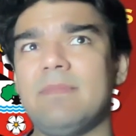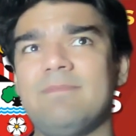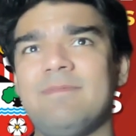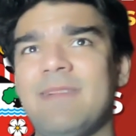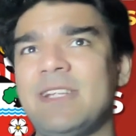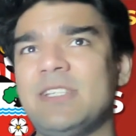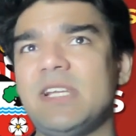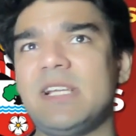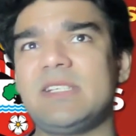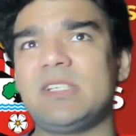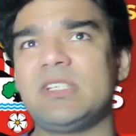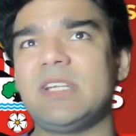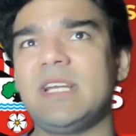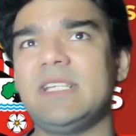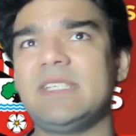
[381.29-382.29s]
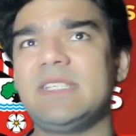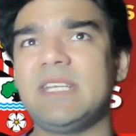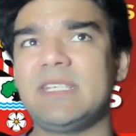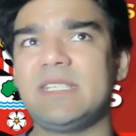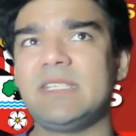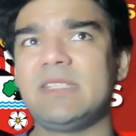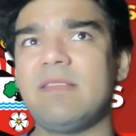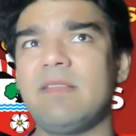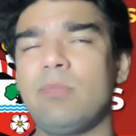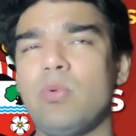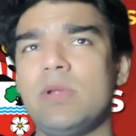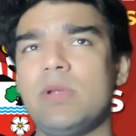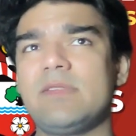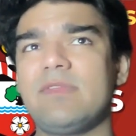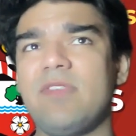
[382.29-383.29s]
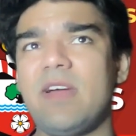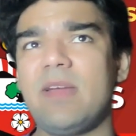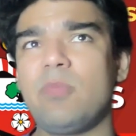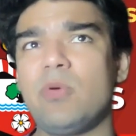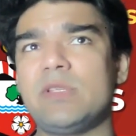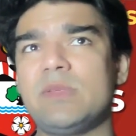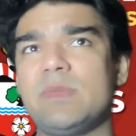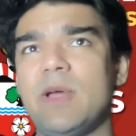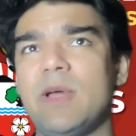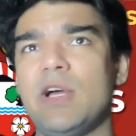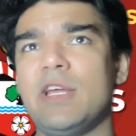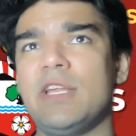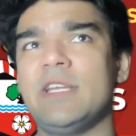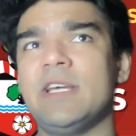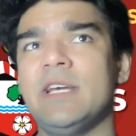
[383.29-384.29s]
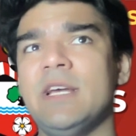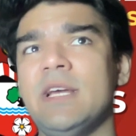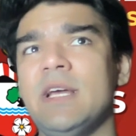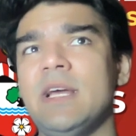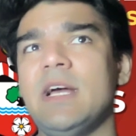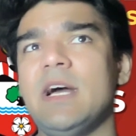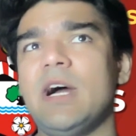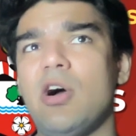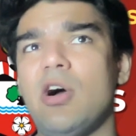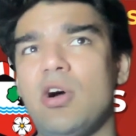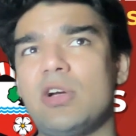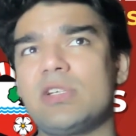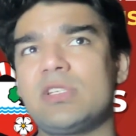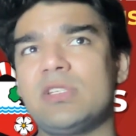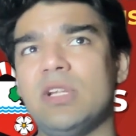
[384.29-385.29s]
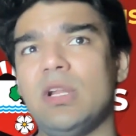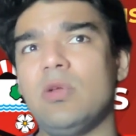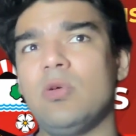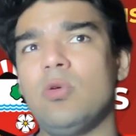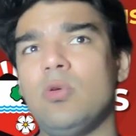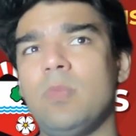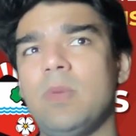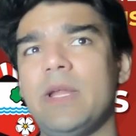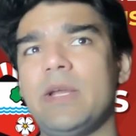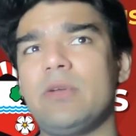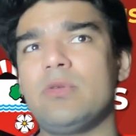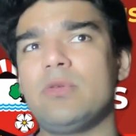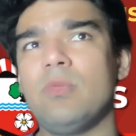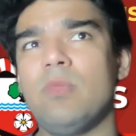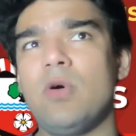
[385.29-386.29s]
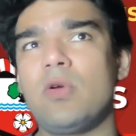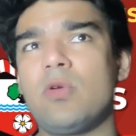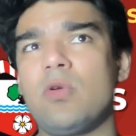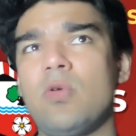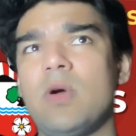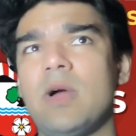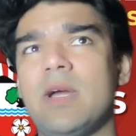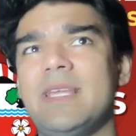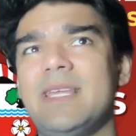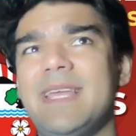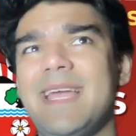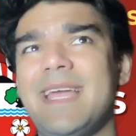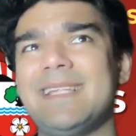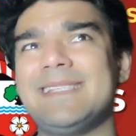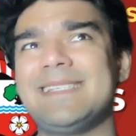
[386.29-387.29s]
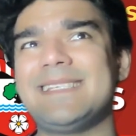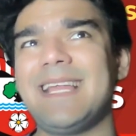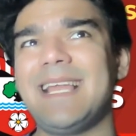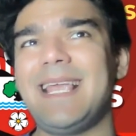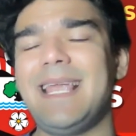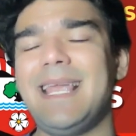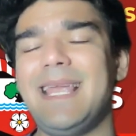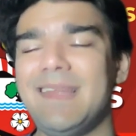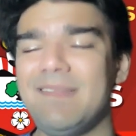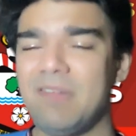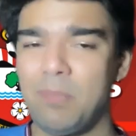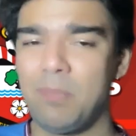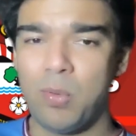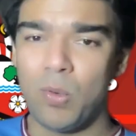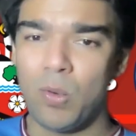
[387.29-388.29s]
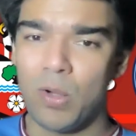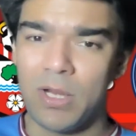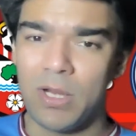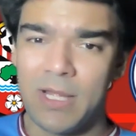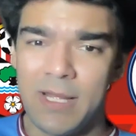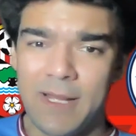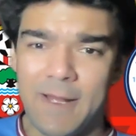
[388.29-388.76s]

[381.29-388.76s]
Manchester City 67 points, 5 points behind Arsenal, who play tomorrow against Liverpool.